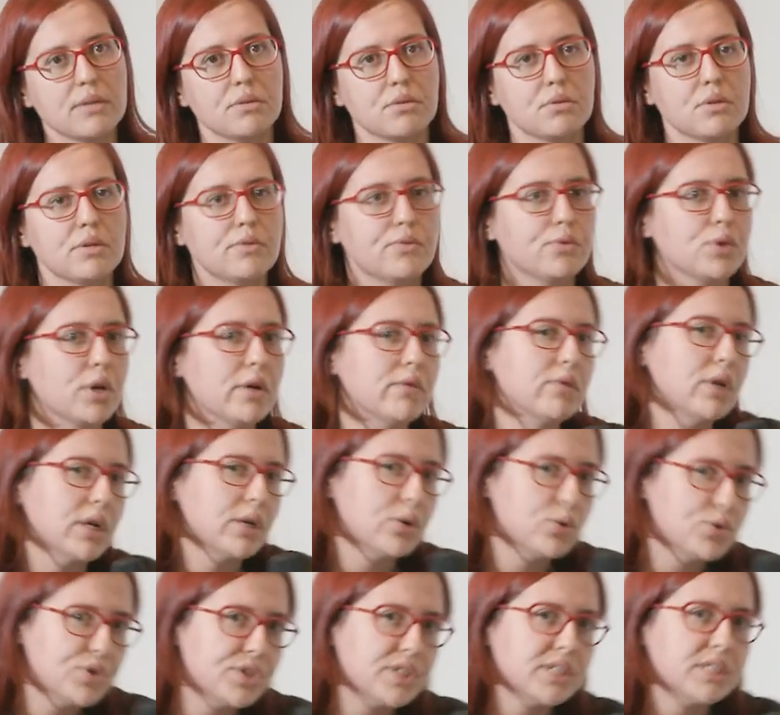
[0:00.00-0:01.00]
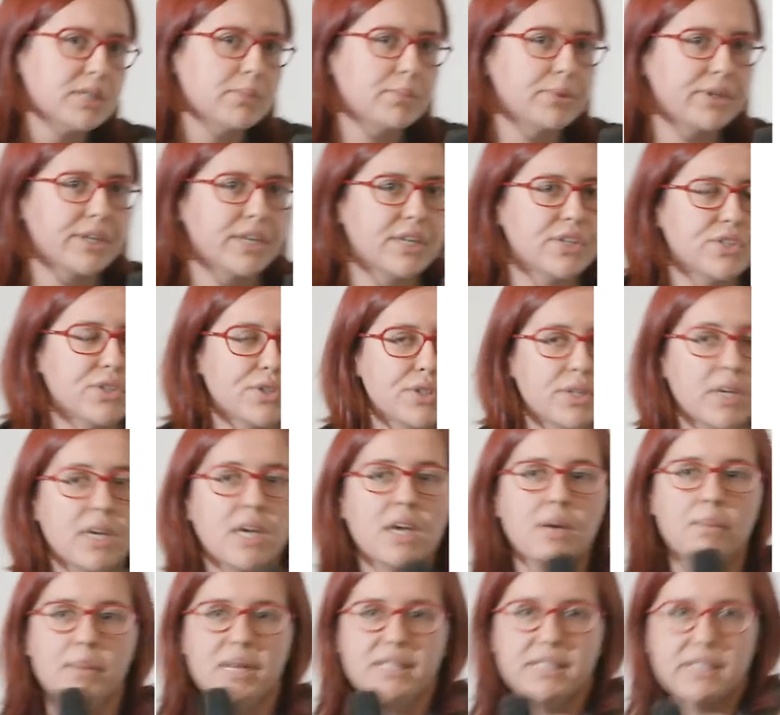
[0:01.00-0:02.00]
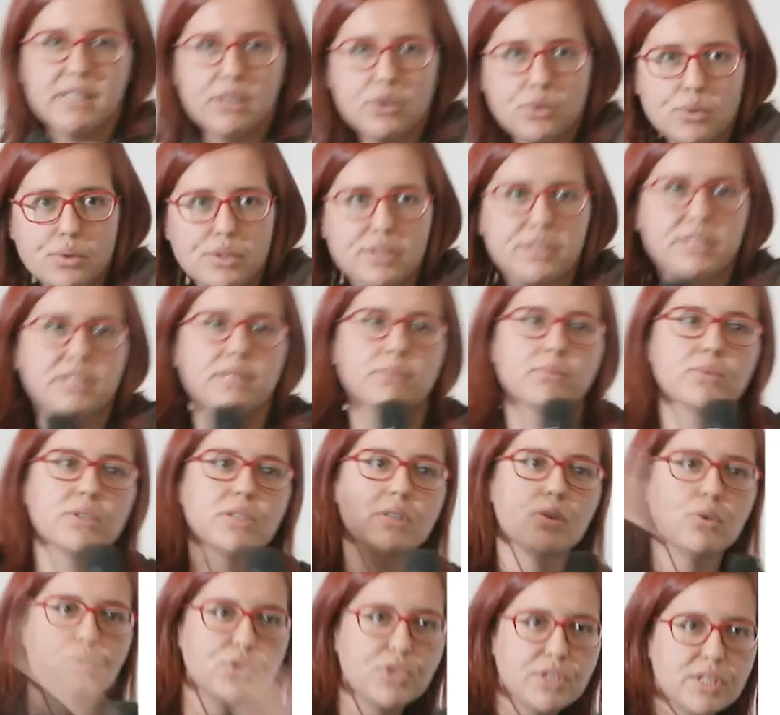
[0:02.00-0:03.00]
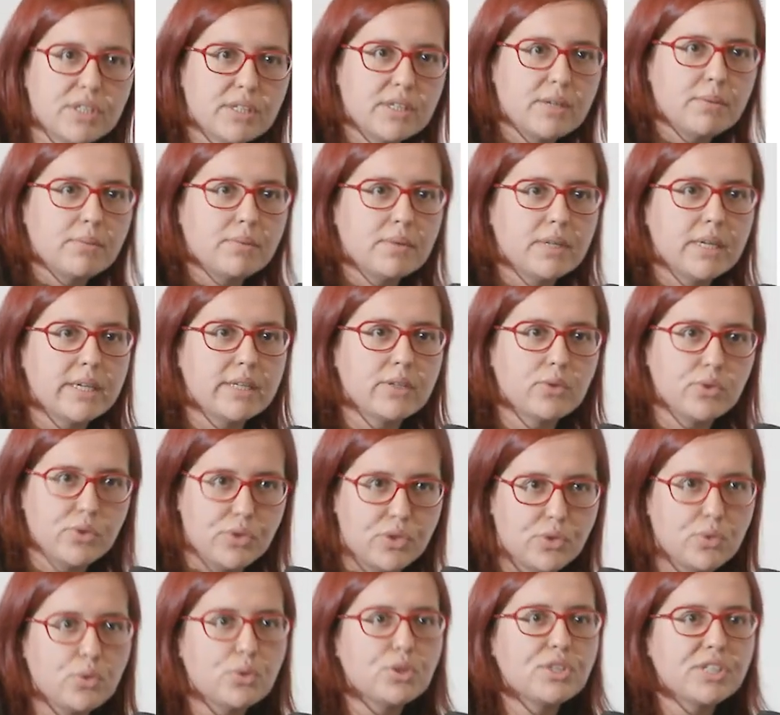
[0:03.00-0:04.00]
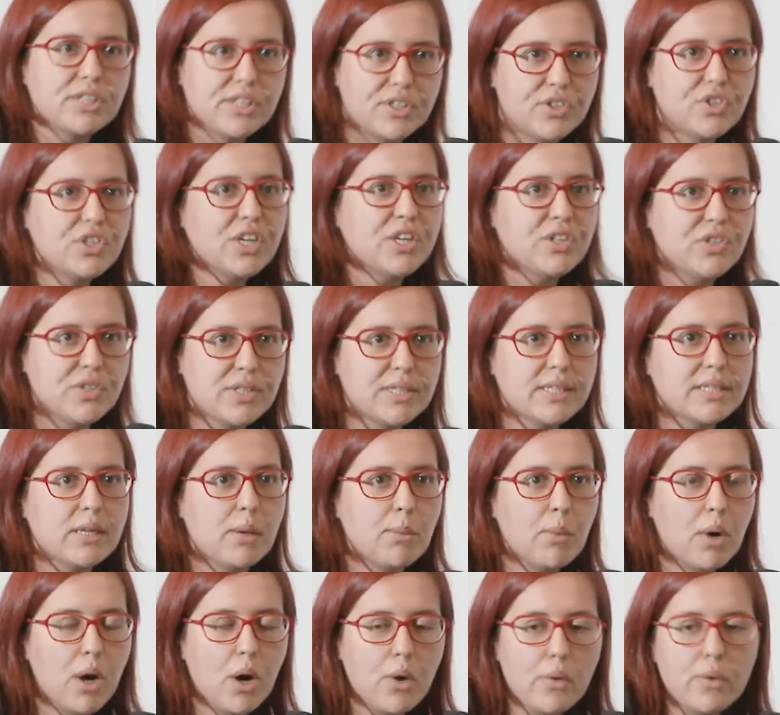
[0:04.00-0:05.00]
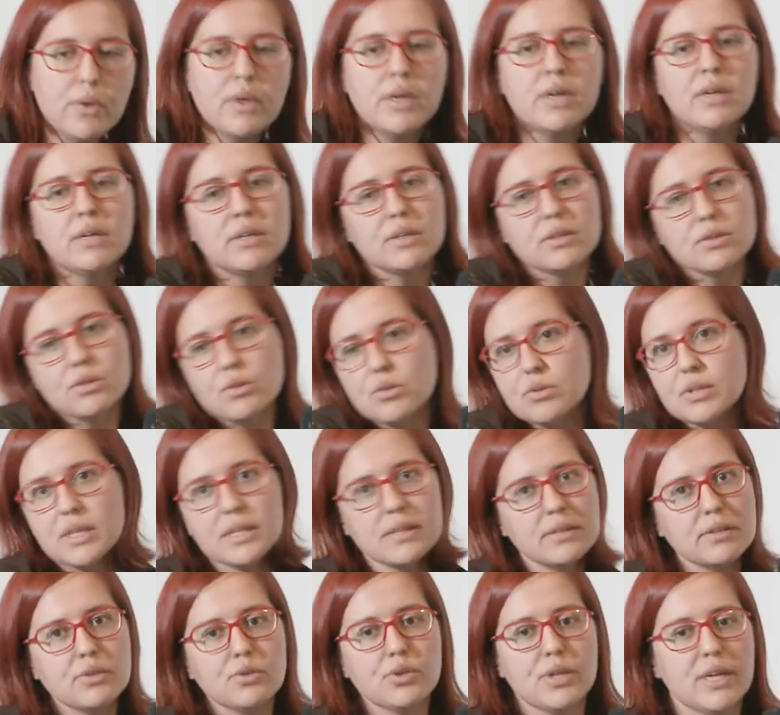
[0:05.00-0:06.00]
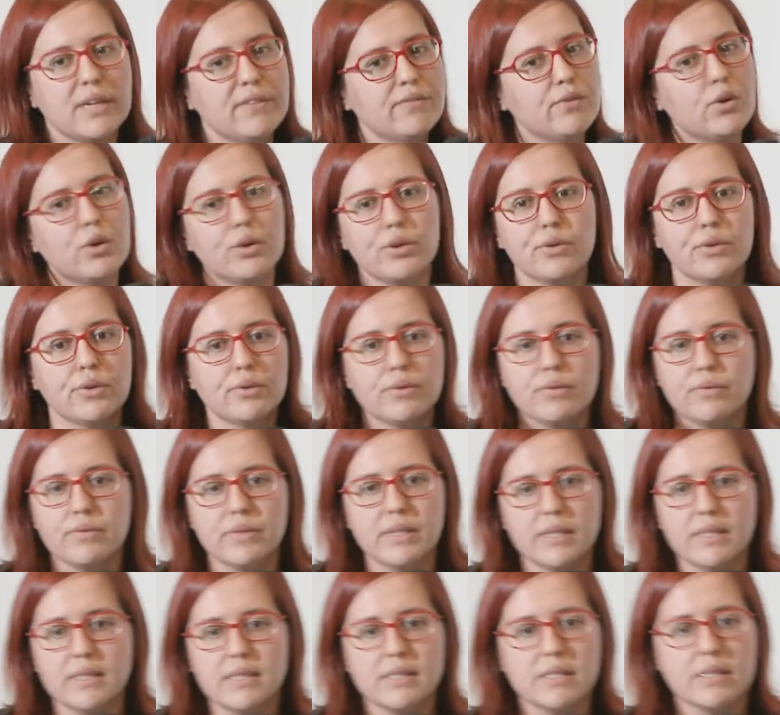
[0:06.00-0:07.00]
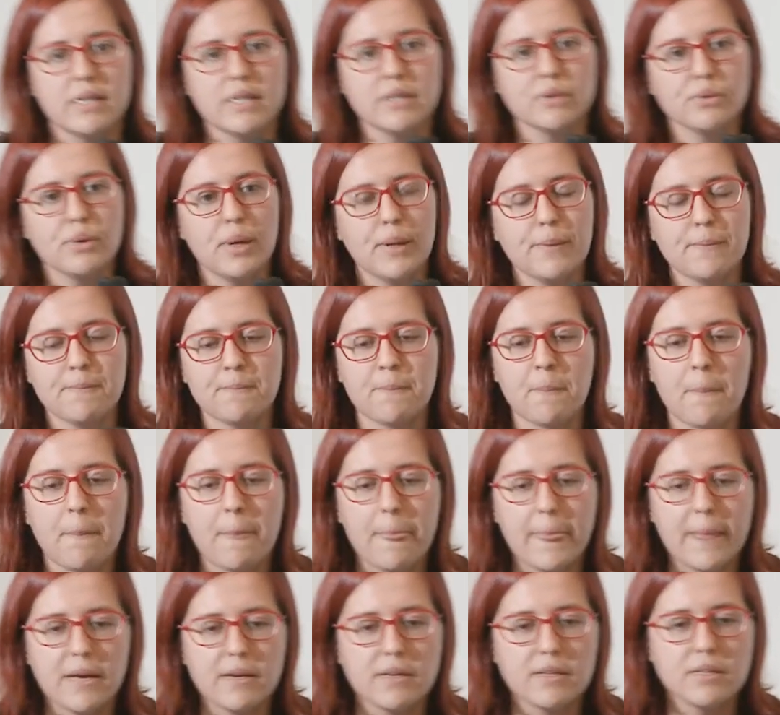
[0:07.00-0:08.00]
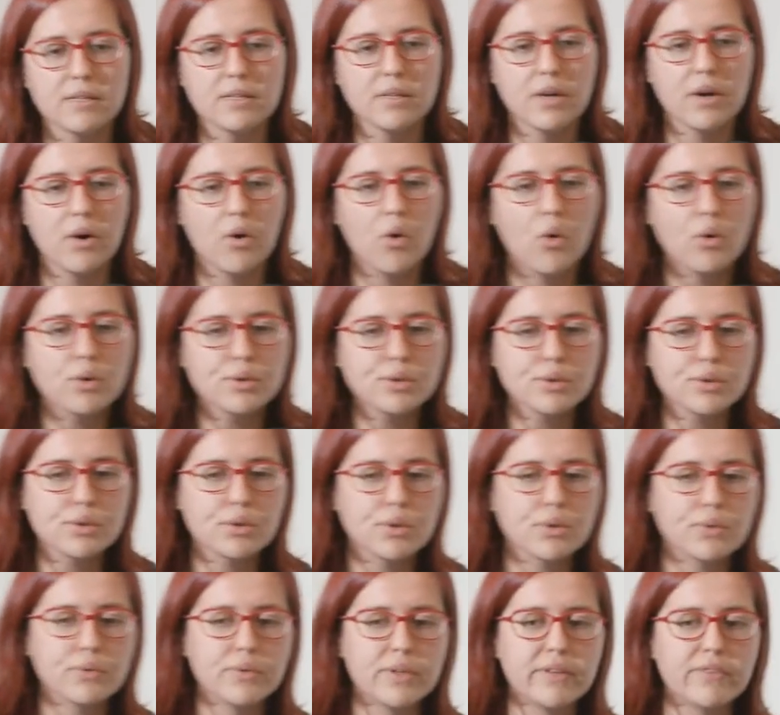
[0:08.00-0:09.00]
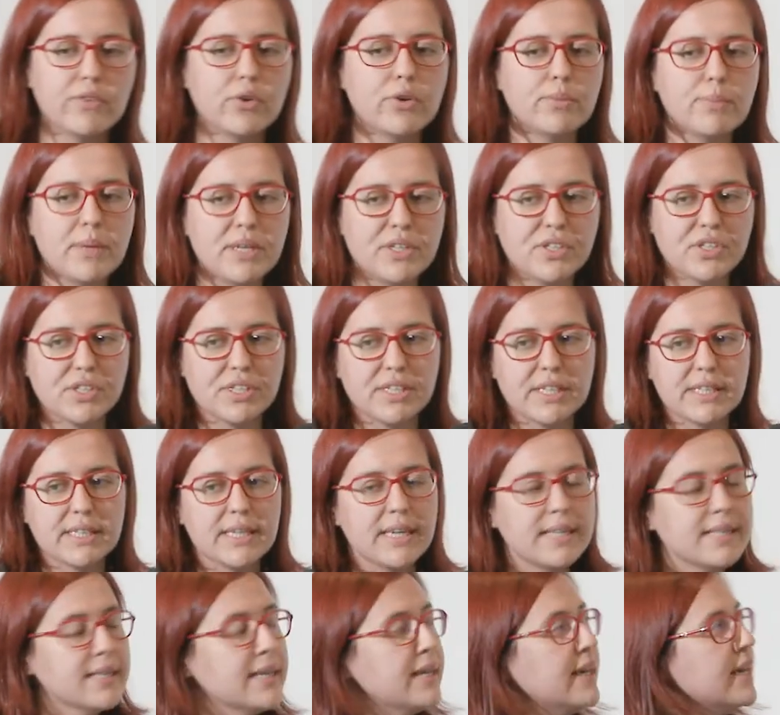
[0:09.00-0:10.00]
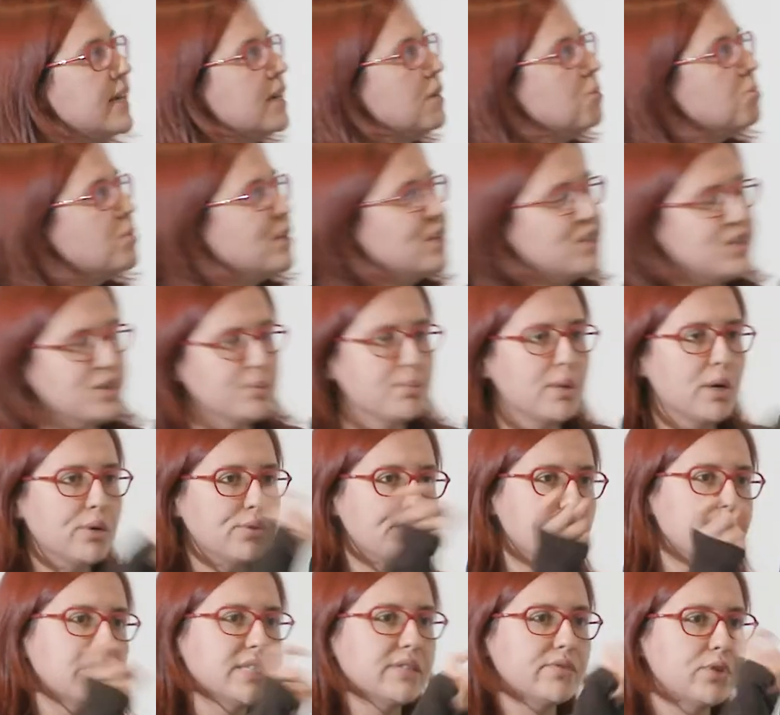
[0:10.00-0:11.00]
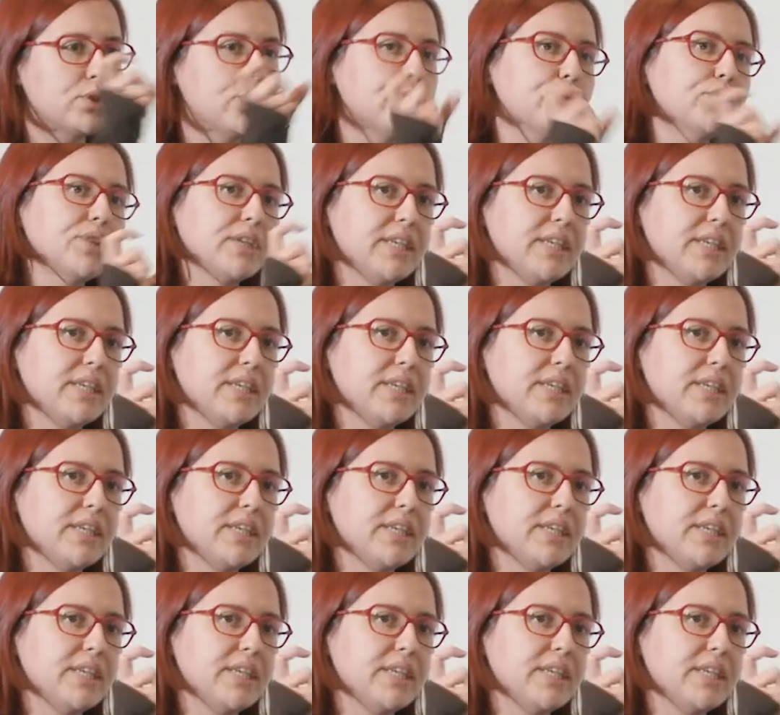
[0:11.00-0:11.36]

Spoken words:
So if you have like logical replication, basically you string the logical changes somehow, so then you can work with this as well. Also, we were mentioning that PG bouncer is one of the